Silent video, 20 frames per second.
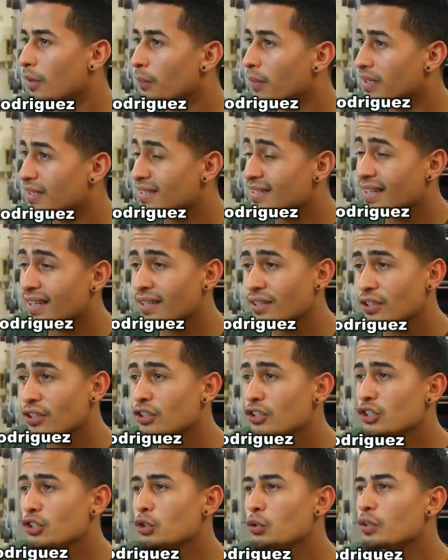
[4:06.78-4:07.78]
I'm a second
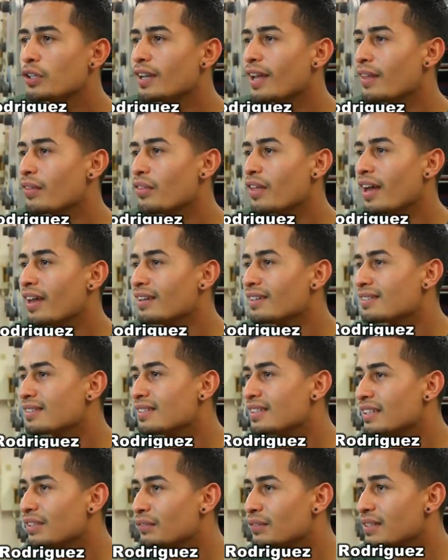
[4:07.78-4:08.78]
year student at Thaddeus
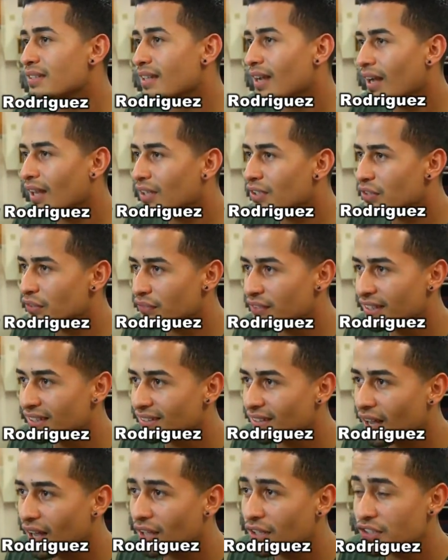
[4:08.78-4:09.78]
Stevens College of
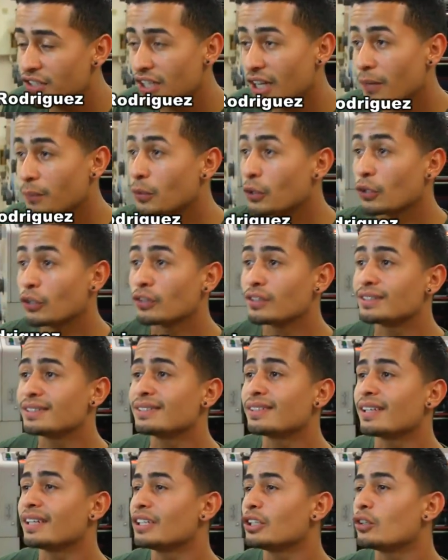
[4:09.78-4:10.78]
Technology. I'm currently
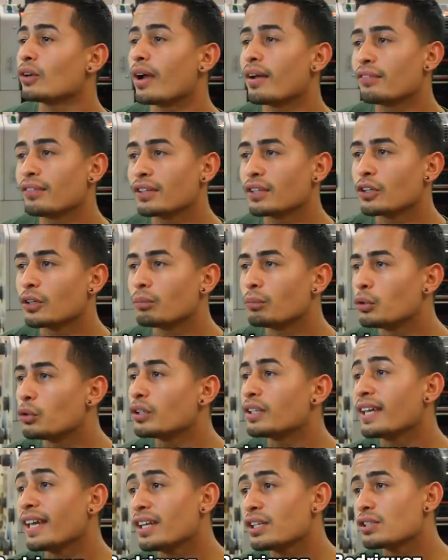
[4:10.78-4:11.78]
studying graphic
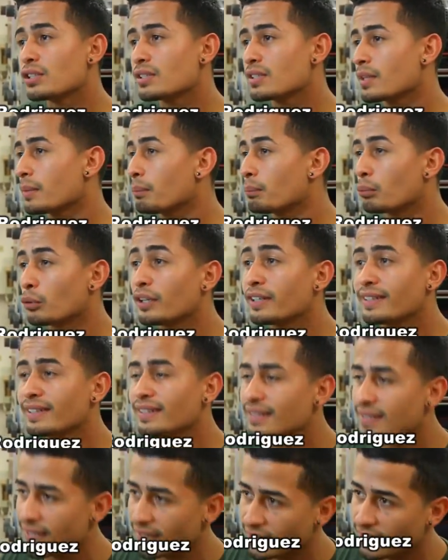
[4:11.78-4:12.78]
communications and
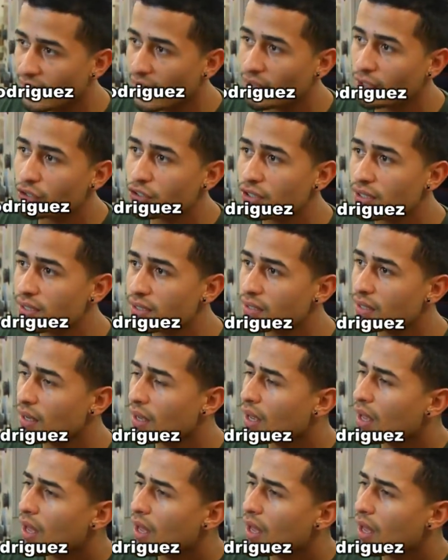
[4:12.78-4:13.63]
printing technologies.